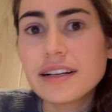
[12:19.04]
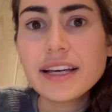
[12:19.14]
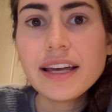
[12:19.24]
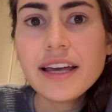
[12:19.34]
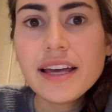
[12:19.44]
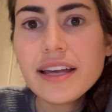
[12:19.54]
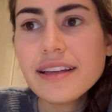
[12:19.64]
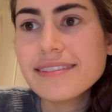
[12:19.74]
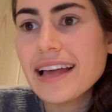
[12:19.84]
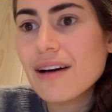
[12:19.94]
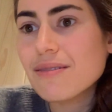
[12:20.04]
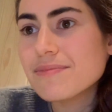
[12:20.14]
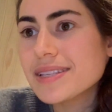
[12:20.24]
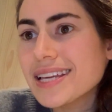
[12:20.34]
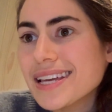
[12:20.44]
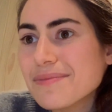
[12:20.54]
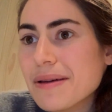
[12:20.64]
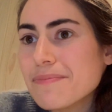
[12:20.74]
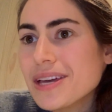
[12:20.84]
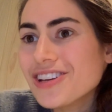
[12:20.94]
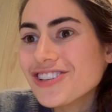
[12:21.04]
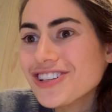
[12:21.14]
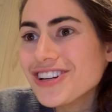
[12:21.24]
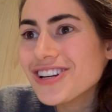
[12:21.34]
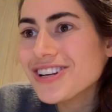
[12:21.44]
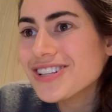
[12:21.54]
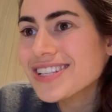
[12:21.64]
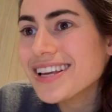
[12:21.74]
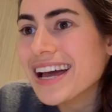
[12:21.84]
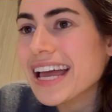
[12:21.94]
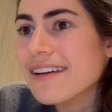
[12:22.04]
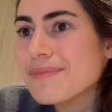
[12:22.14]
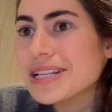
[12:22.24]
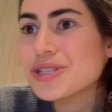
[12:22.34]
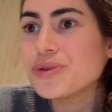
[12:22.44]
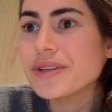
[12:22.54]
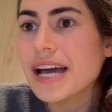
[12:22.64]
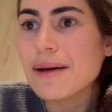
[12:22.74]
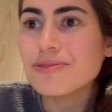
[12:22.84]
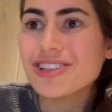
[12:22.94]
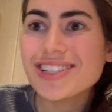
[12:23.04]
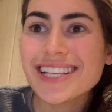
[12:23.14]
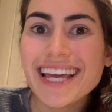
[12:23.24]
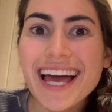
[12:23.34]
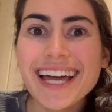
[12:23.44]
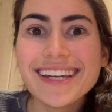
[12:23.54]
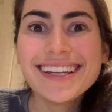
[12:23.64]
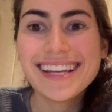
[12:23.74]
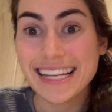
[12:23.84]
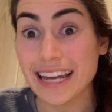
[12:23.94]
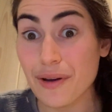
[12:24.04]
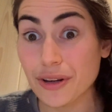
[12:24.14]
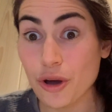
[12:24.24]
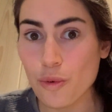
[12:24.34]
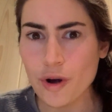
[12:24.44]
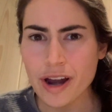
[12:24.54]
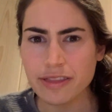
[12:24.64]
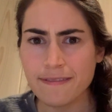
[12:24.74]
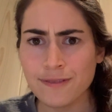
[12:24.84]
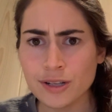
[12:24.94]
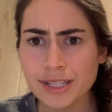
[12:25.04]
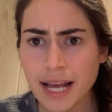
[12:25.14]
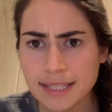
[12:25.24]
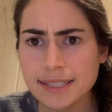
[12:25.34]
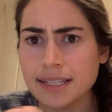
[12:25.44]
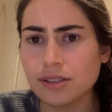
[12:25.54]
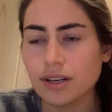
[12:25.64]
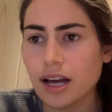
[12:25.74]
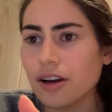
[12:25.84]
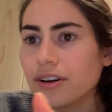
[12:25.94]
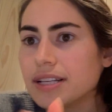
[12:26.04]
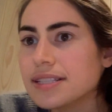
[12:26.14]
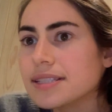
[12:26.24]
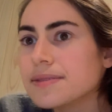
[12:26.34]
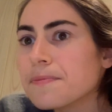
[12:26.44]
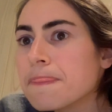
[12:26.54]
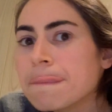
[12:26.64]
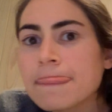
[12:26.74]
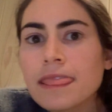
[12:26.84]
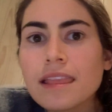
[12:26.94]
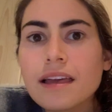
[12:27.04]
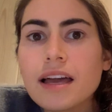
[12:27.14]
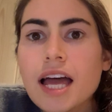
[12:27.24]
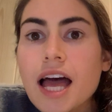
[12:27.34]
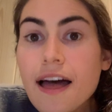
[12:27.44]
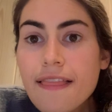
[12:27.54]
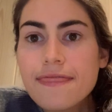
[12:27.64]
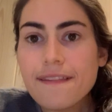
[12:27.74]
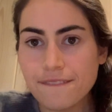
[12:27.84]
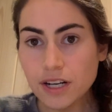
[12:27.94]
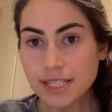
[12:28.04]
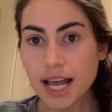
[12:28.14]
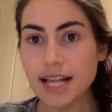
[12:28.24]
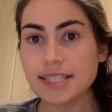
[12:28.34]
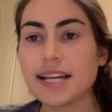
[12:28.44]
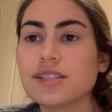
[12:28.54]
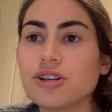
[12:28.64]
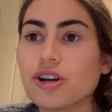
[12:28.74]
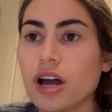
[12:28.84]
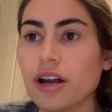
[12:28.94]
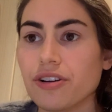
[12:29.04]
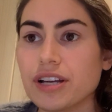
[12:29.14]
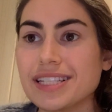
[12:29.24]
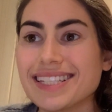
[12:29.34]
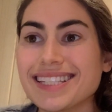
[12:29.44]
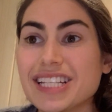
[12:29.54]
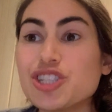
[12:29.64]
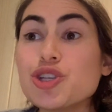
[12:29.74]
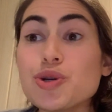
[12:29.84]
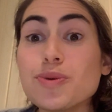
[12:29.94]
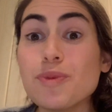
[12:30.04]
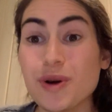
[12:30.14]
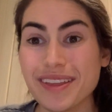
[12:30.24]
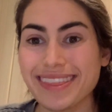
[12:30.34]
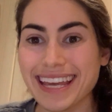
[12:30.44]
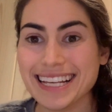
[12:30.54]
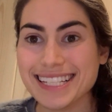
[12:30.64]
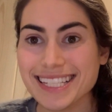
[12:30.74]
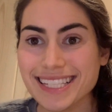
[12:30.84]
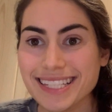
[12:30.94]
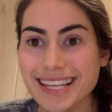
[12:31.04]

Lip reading: Okay, now I'm seeing my pictures. I got my 2 captions again. Now I know we're at the First Continental Congress. The First Continental Congress did 2 more things.